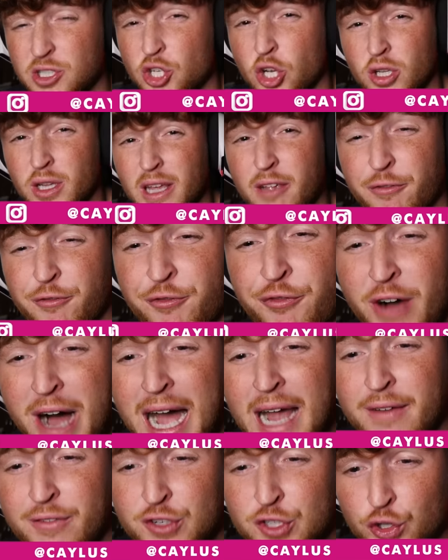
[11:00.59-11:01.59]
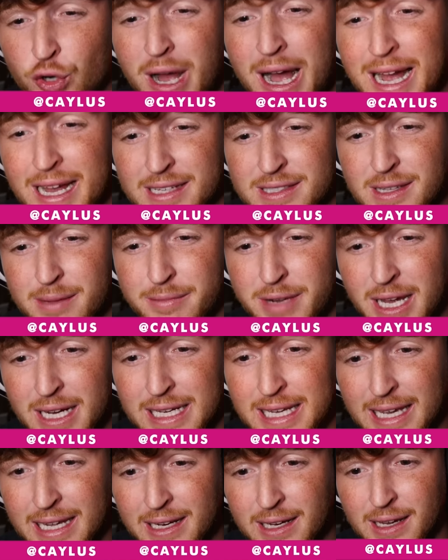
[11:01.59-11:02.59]
It took like five tries. I'm
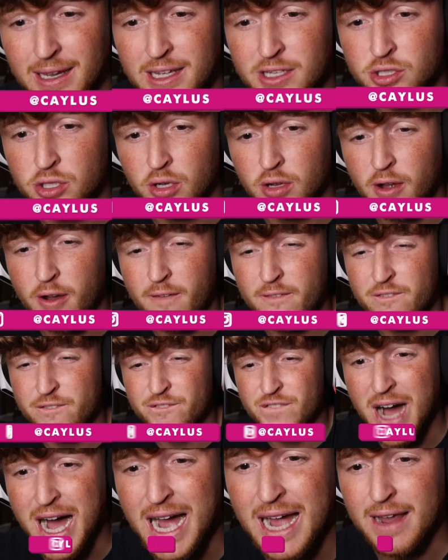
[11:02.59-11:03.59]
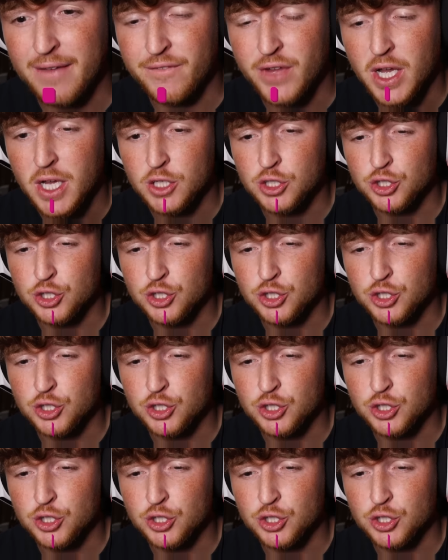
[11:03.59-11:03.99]
not kidding. It took five